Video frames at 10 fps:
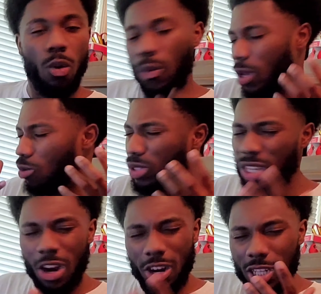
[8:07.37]
We gonna
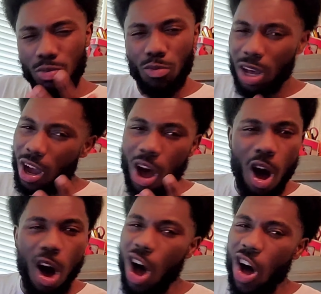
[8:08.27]
tear this mug
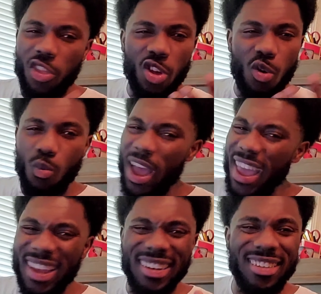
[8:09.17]
all the
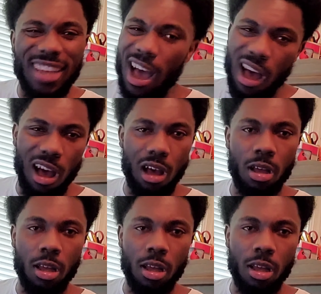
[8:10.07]
way down.